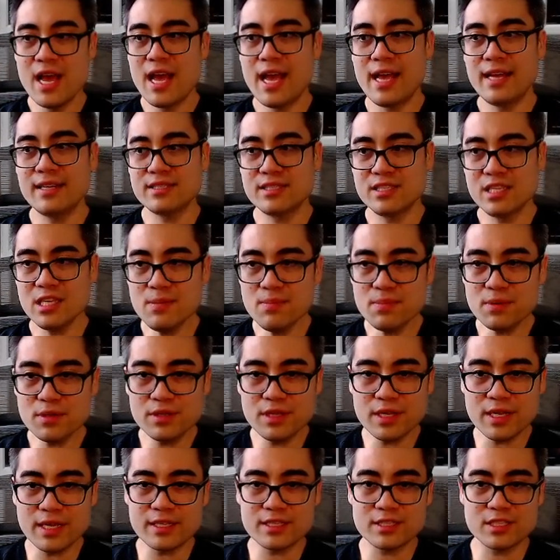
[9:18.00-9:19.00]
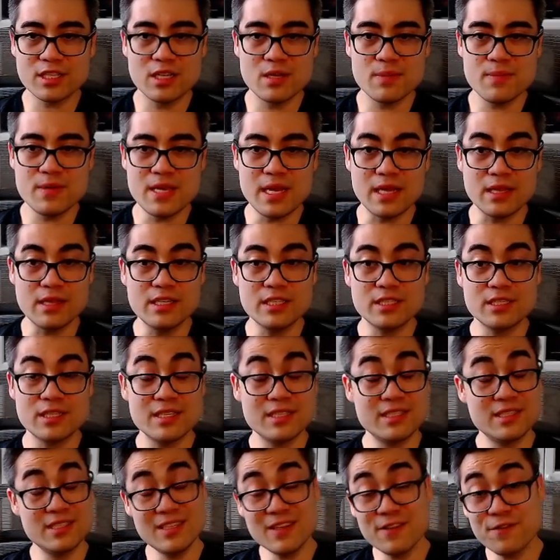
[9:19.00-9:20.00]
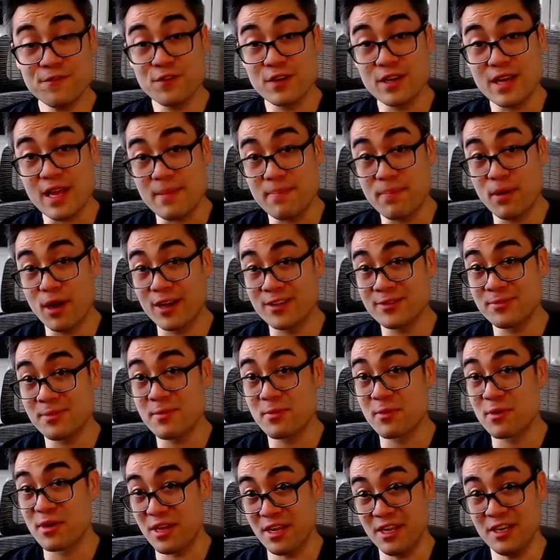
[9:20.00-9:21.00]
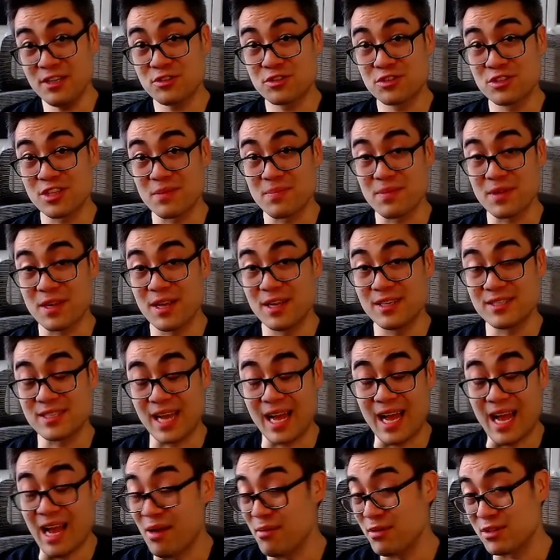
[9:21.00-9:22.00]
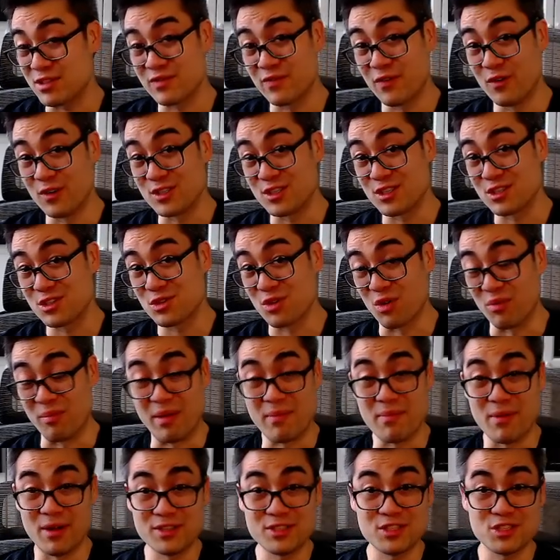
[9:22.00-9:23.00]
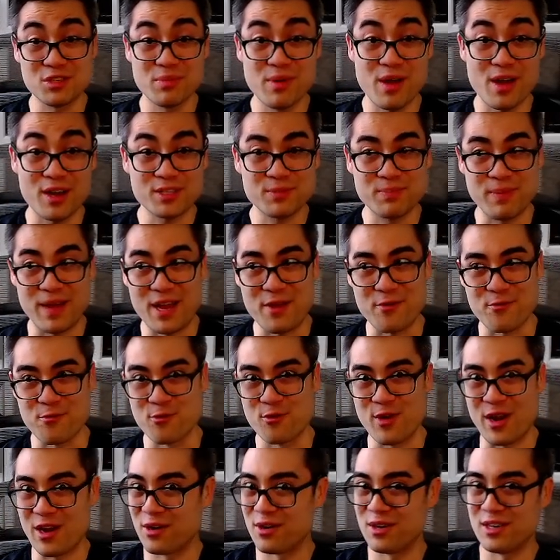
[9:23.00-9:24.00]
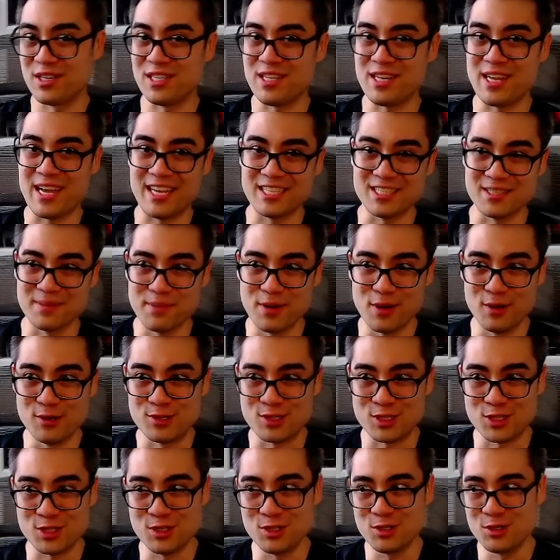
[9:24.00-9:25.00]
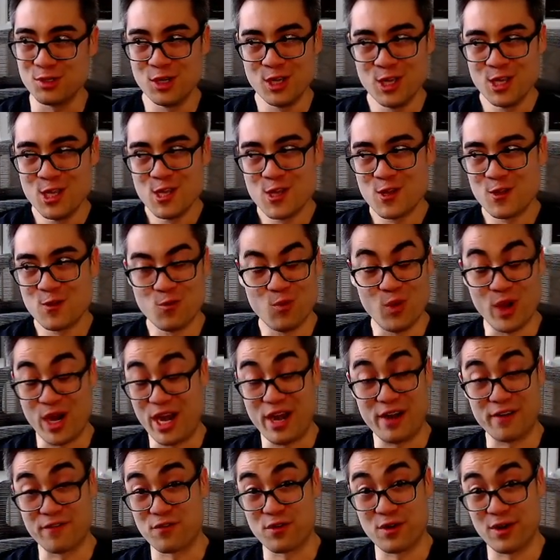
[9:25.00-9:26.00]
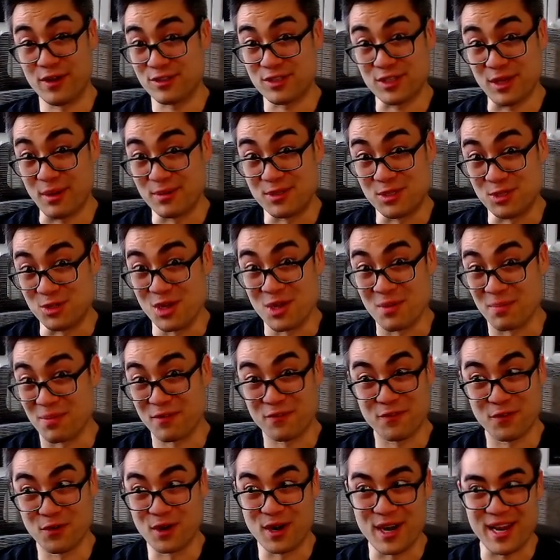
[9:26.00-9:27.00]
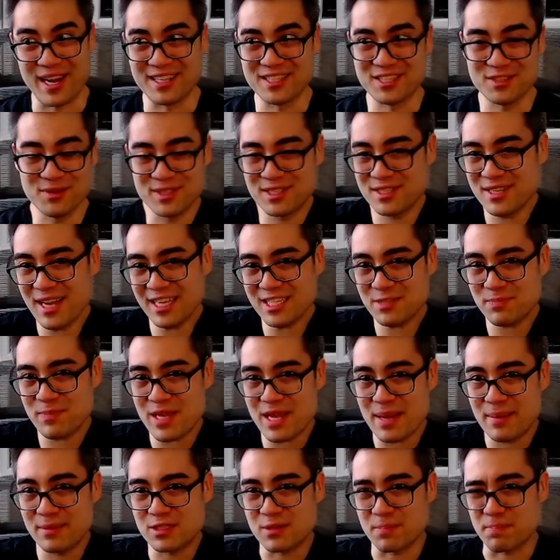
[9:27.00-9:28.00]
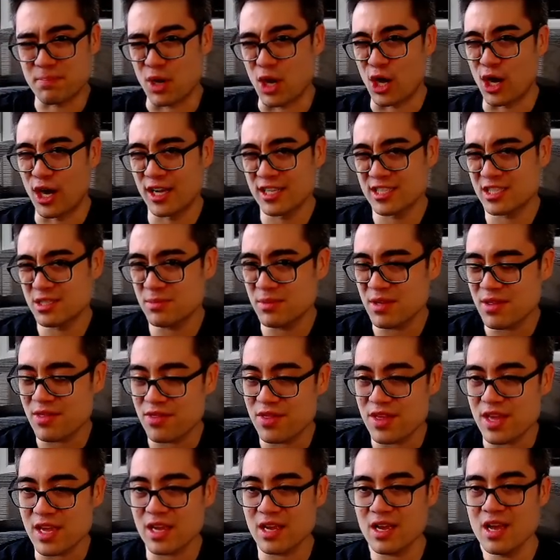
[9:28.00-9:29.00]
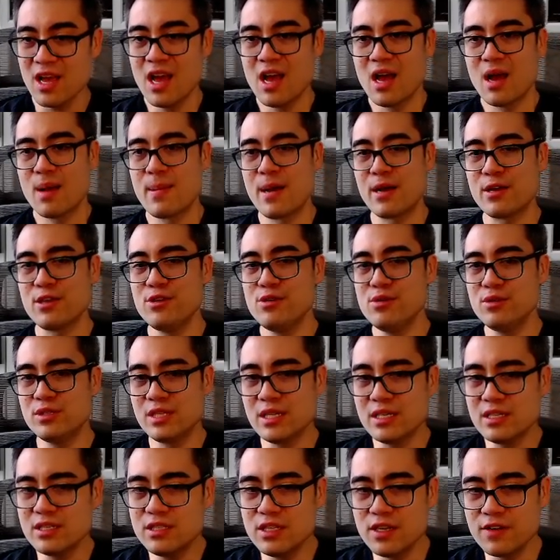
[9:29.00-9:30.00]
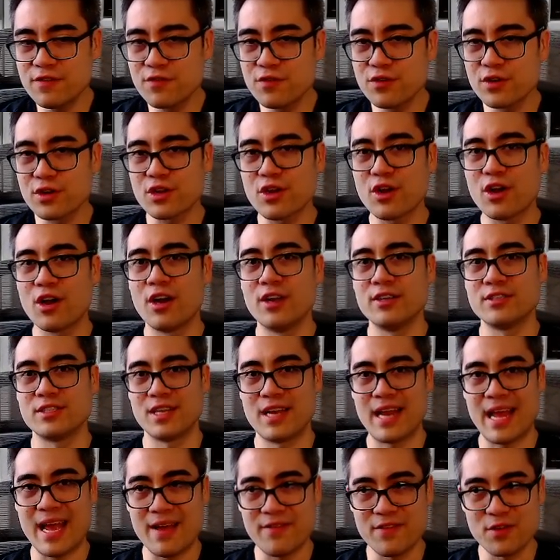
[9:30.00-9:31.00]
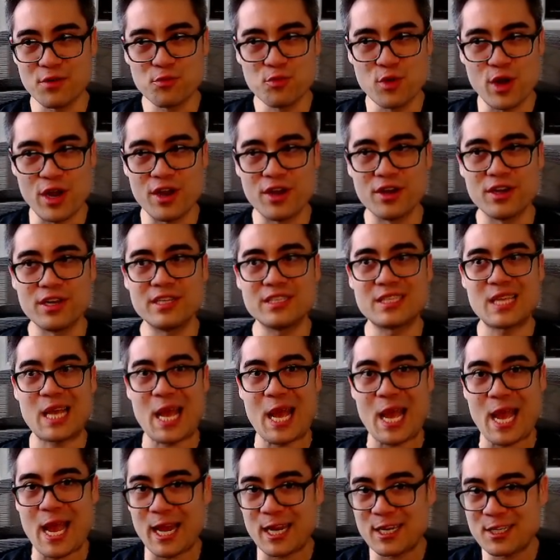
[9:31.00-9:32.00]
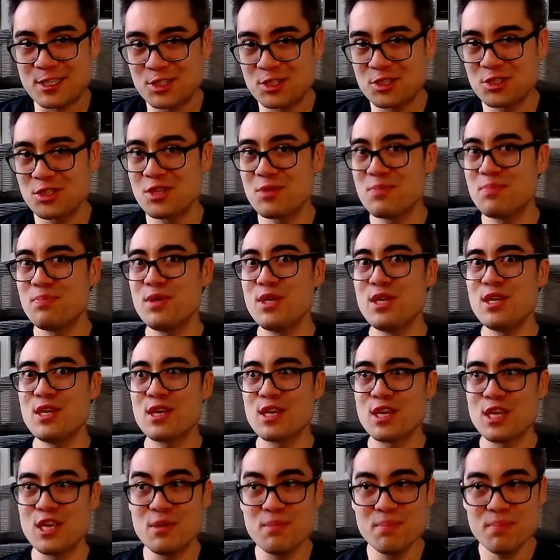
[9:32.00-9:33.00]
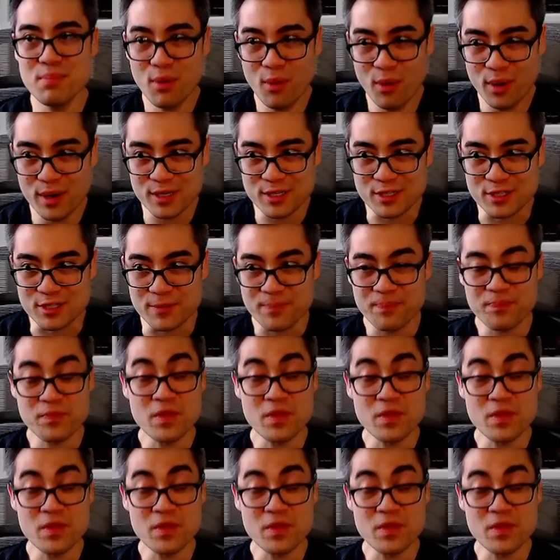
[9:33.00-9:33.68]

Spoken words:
And team building is going to be at least different and possibly more interesting because I was forced to sort my monster box by rarity as opposed to whatever else I was doing beforehand. So it's nice being able to possibly think about using different cards and having rarities actually being important.